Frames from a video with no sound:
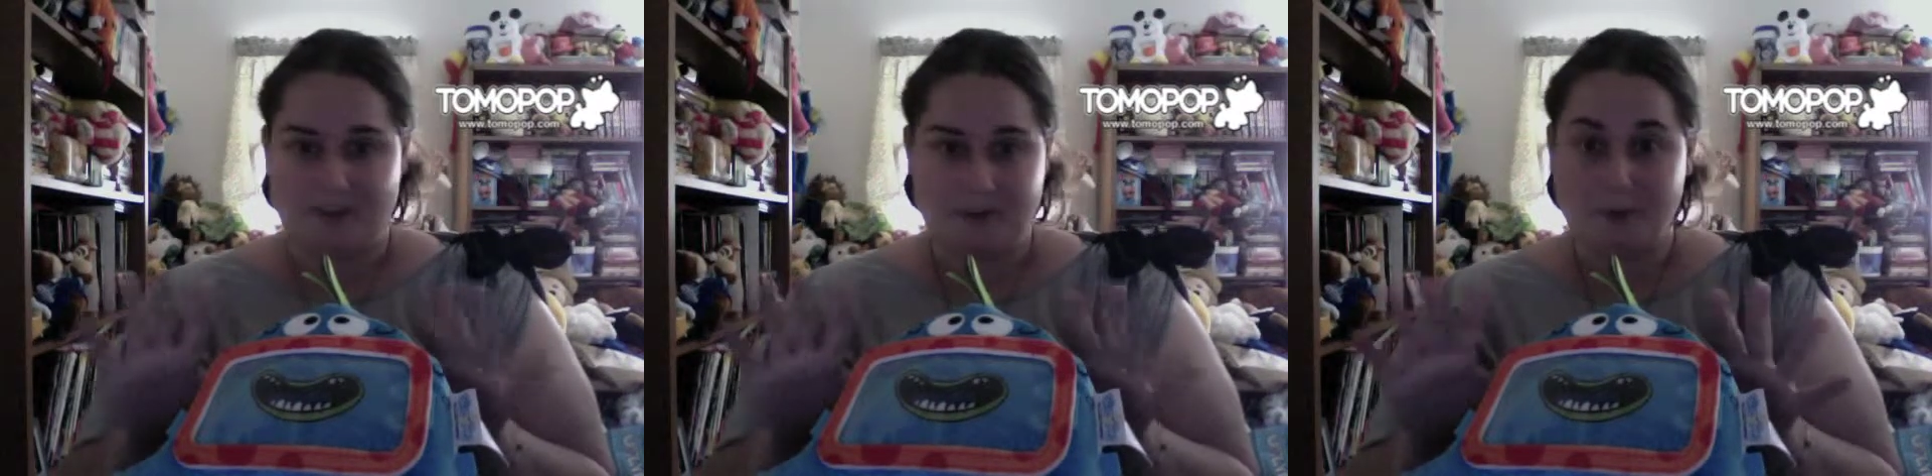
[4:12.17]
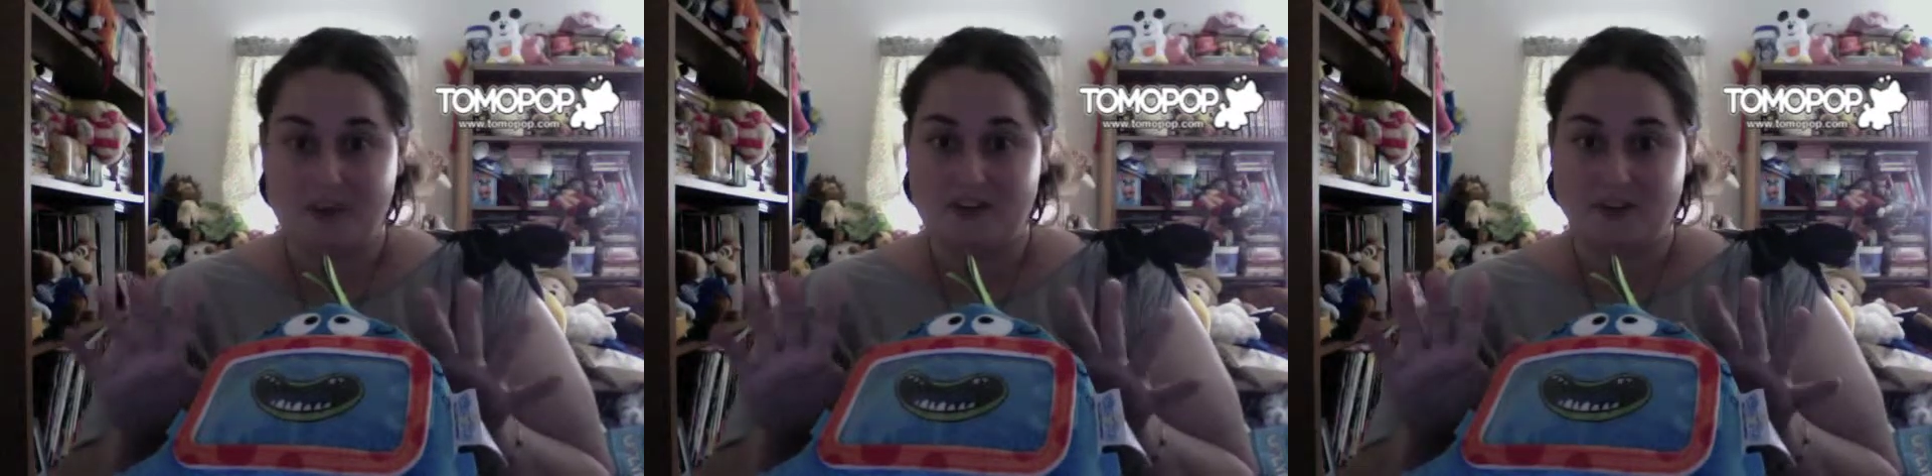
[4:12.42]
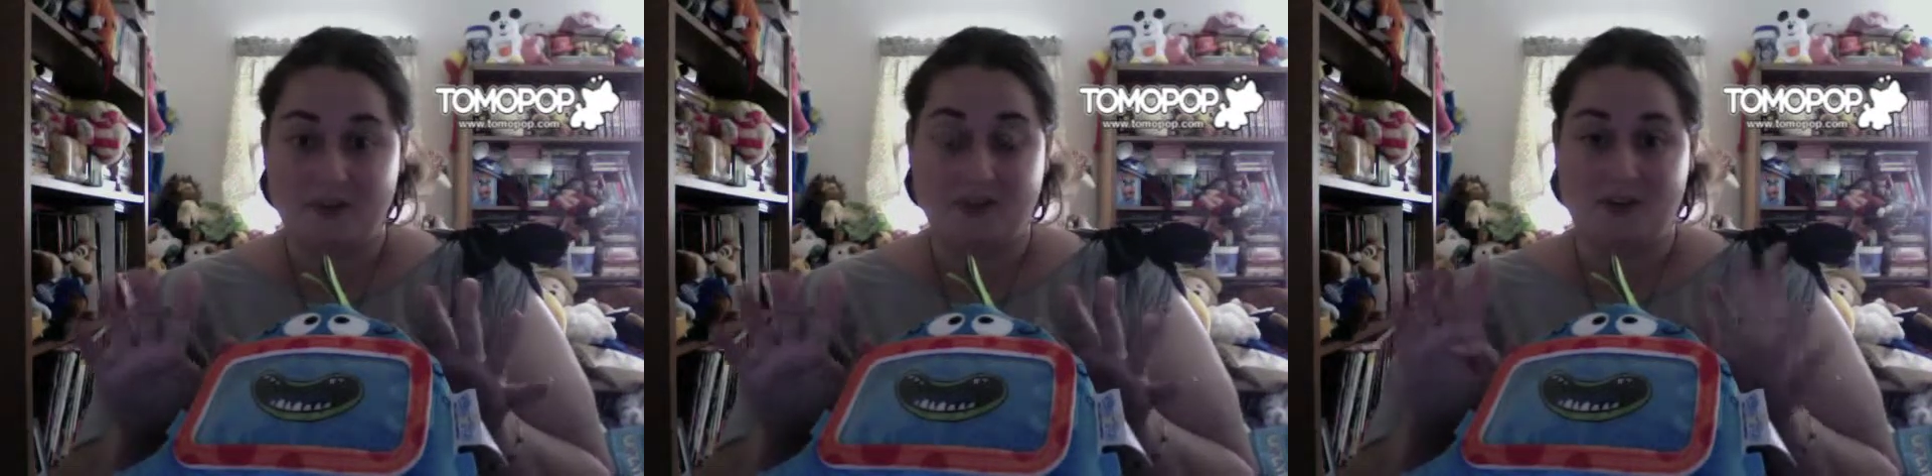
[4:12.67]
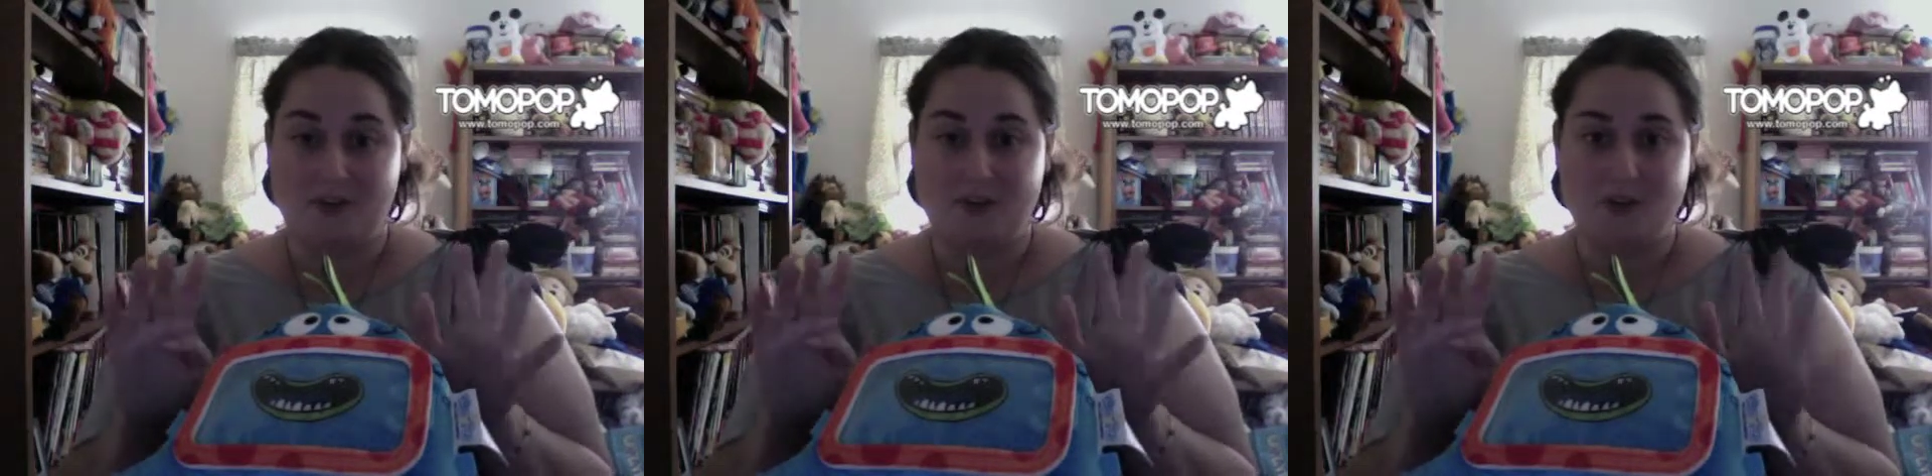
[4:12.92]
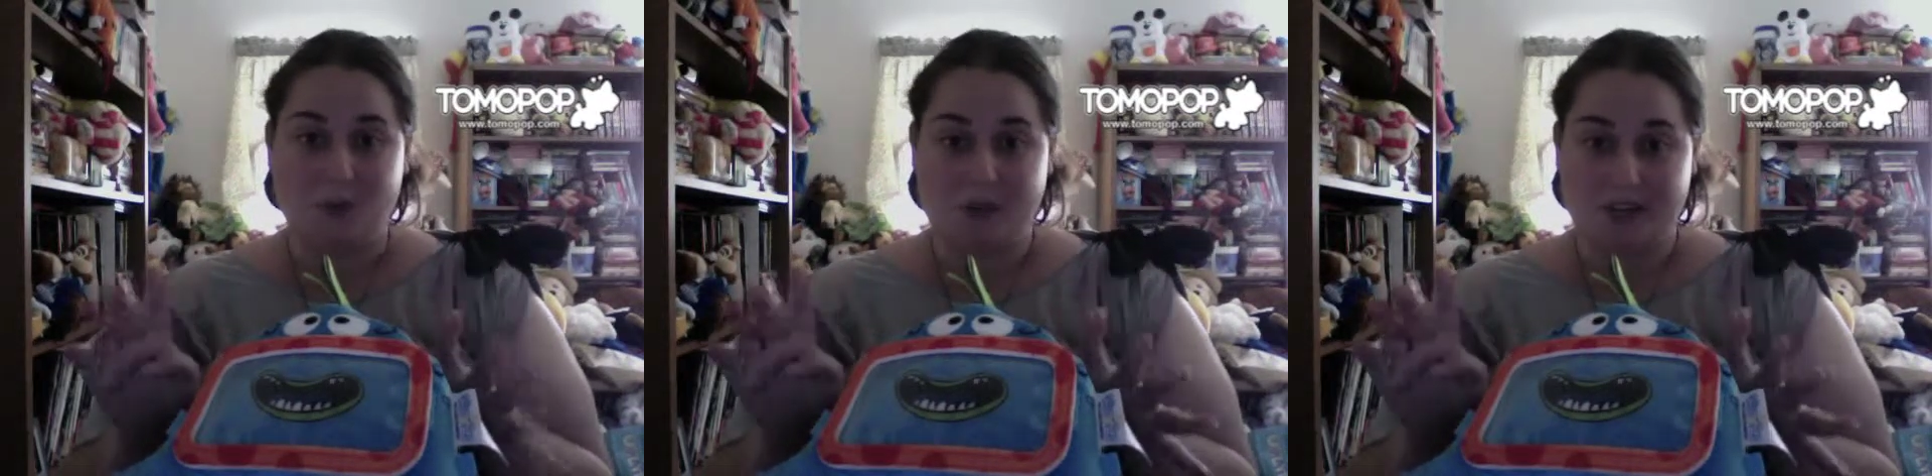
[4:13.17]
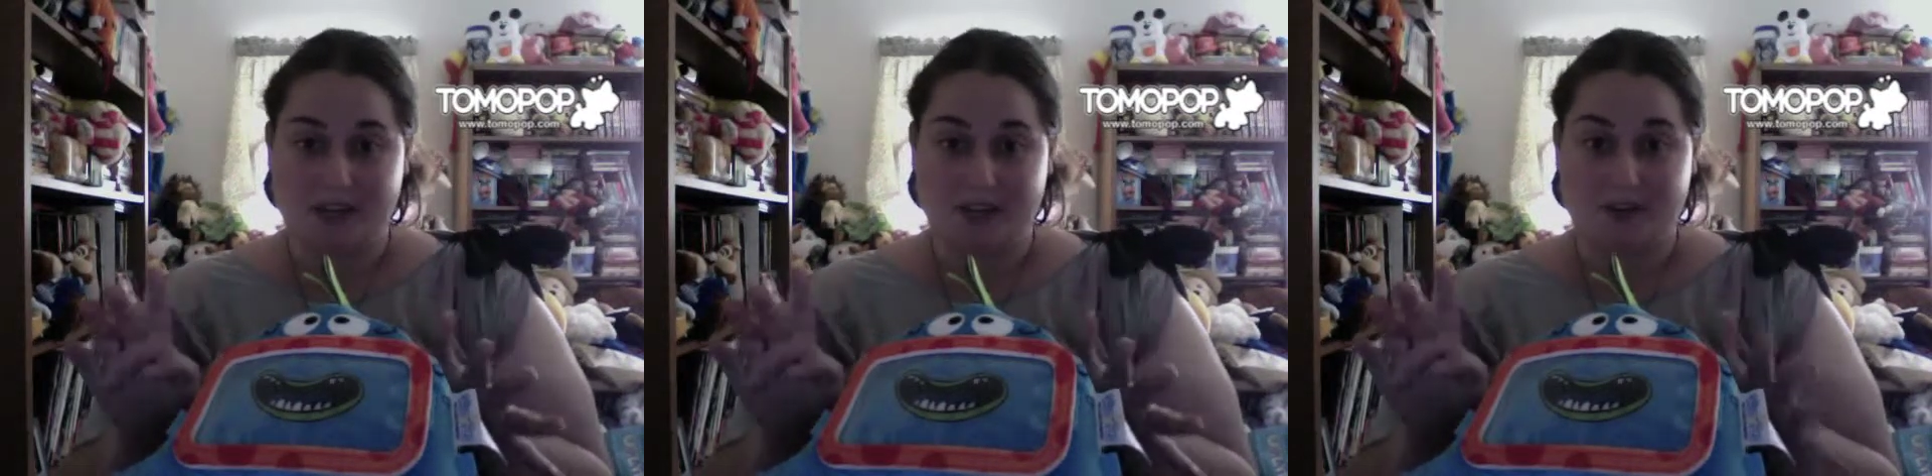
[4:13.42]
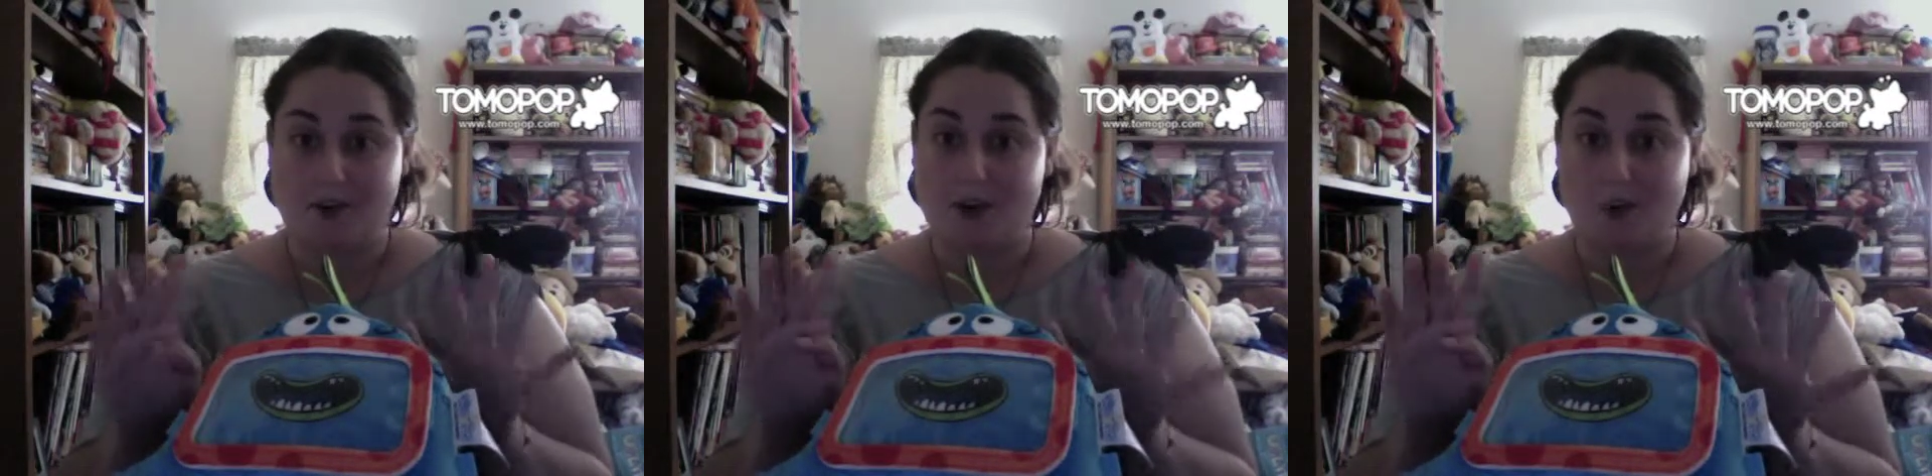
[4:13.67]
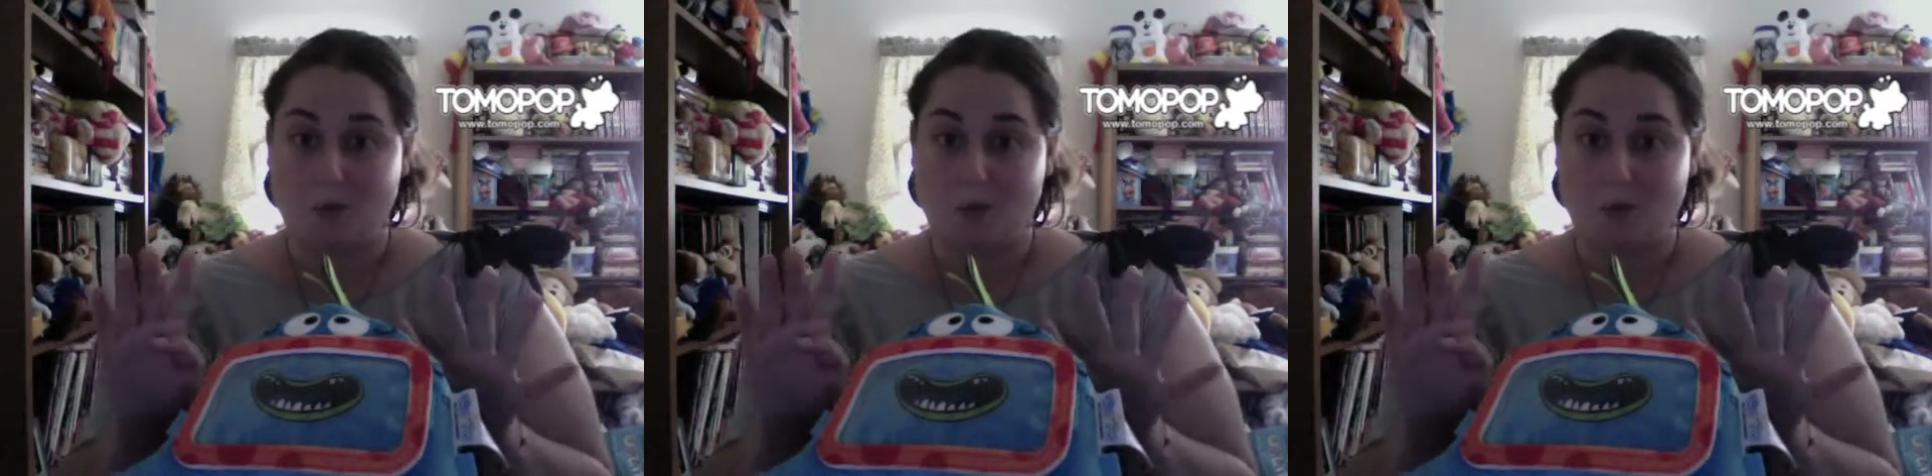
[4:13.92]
I don't have this memorized. I'm sorry, there's so many